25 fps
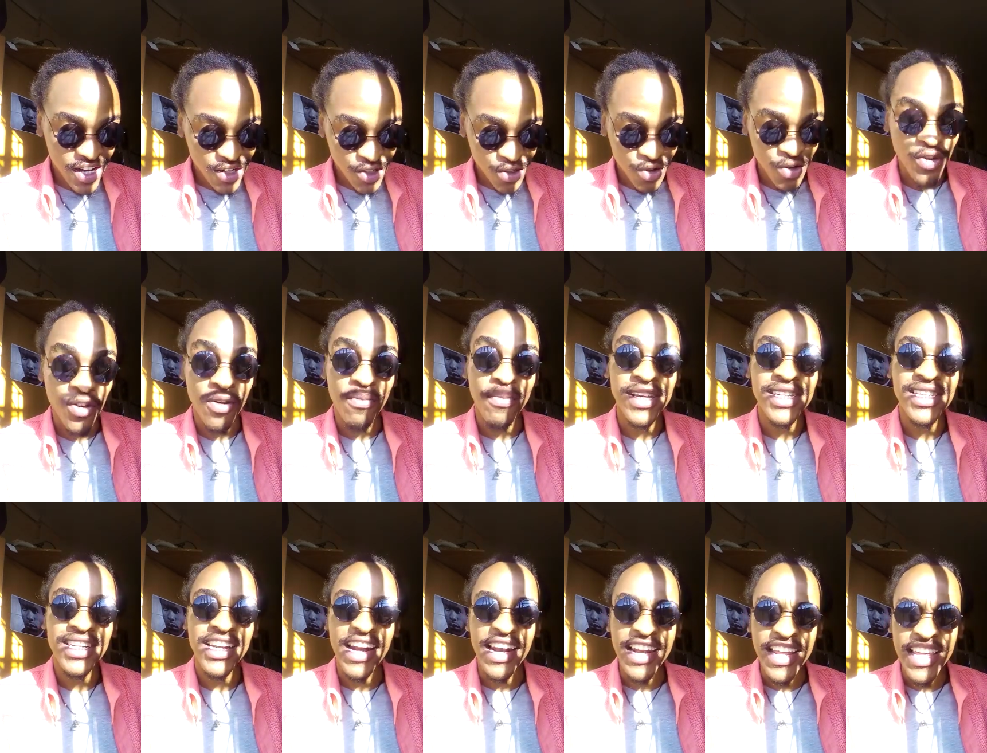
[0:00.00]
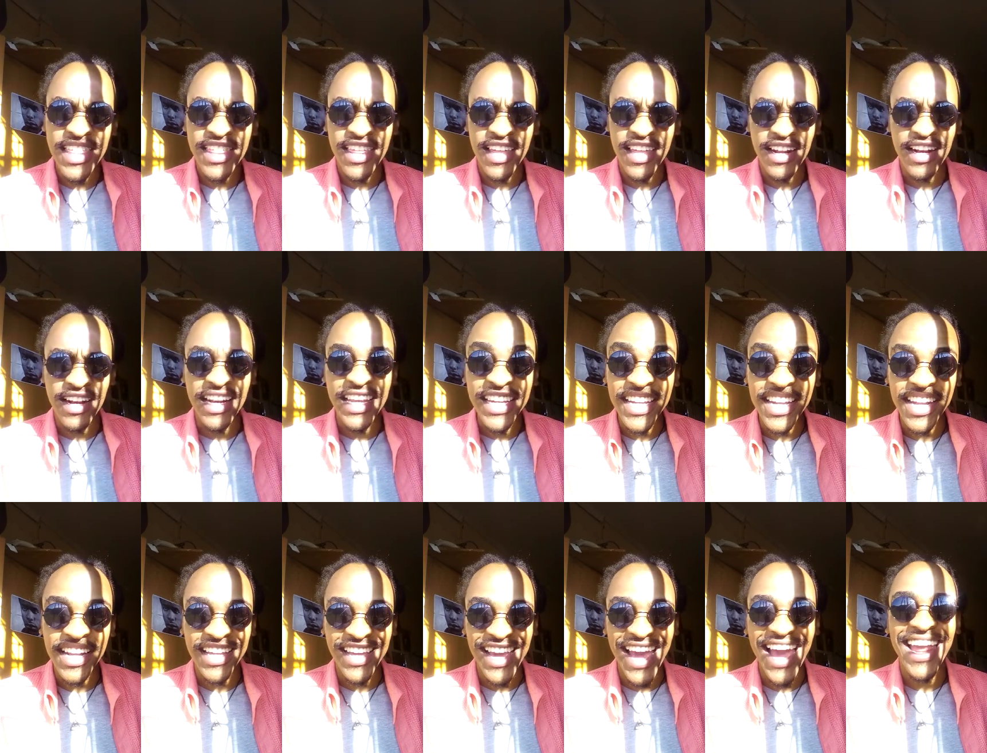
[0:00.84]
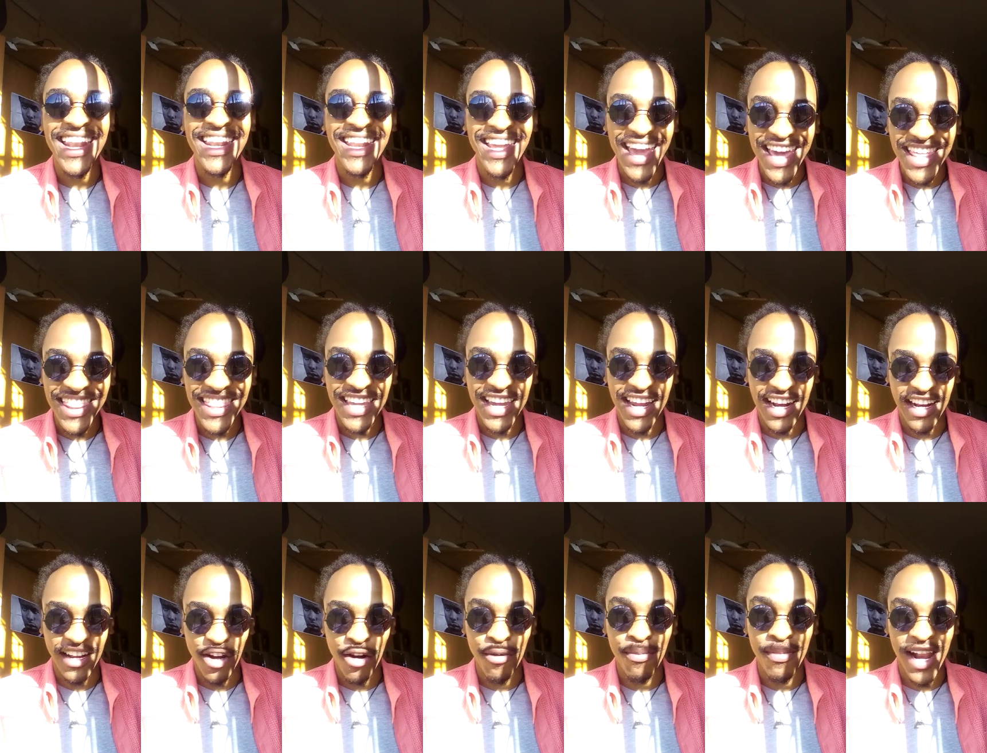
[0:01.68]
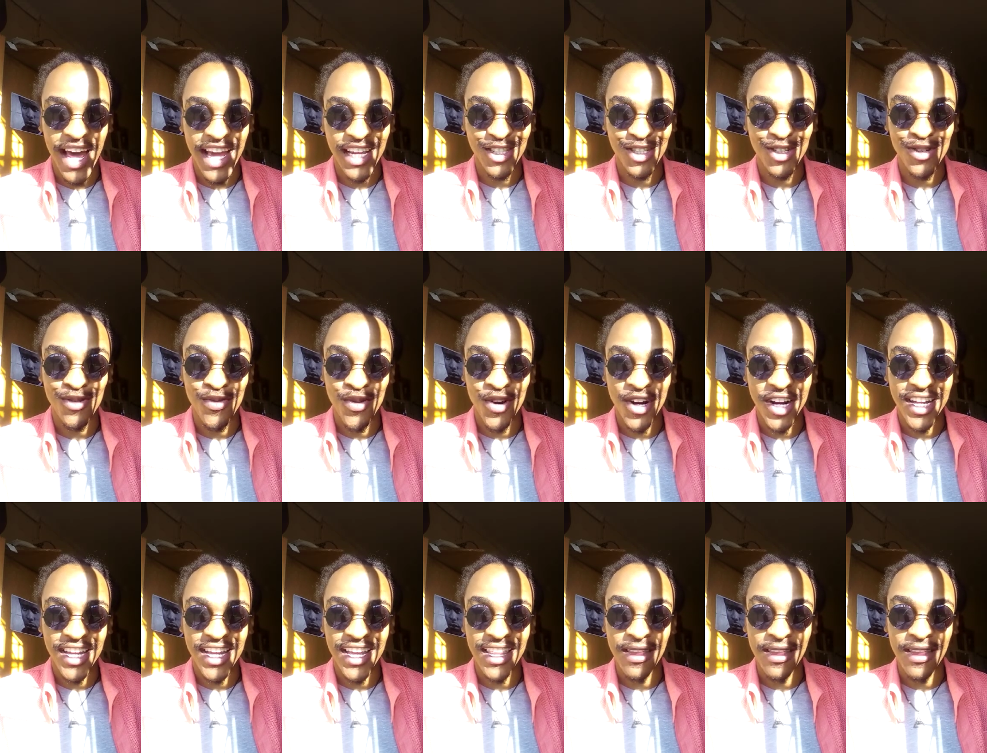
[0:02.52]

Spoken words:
So you're basically legally and ethically obliged to work